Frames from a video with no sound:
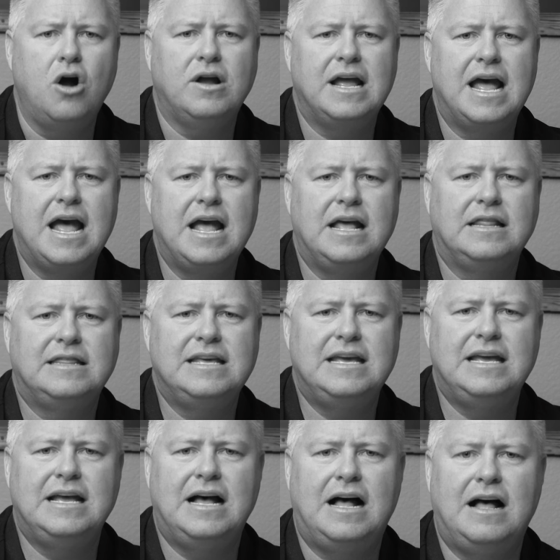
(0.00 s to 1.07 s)
okay,
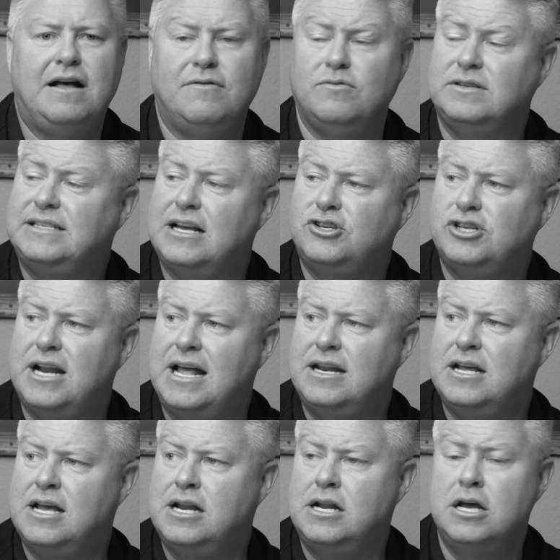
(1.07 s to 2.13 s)
the recession
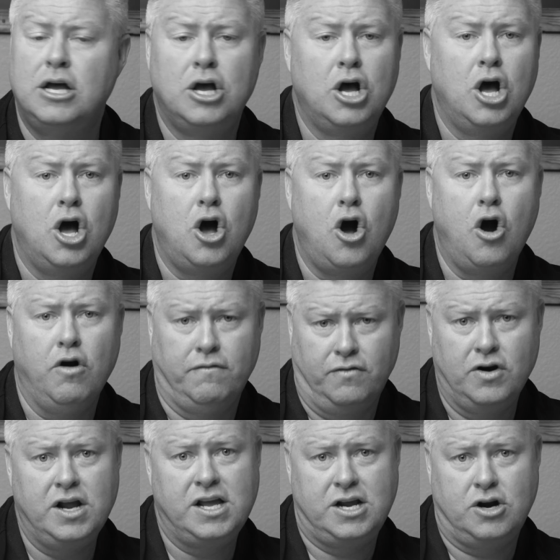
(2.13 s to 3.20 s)
ended
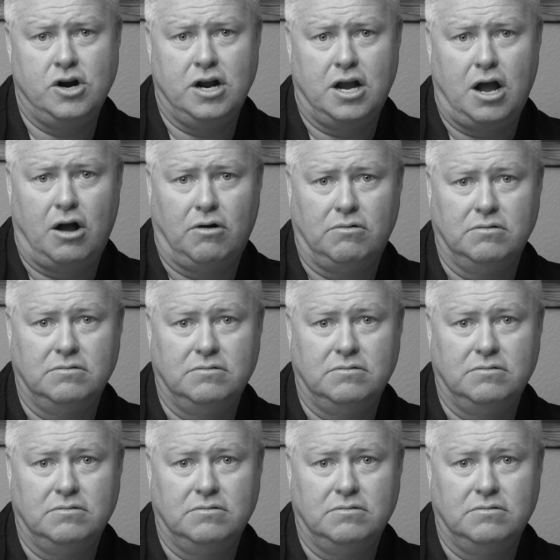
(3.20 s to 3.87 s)
over a year ago.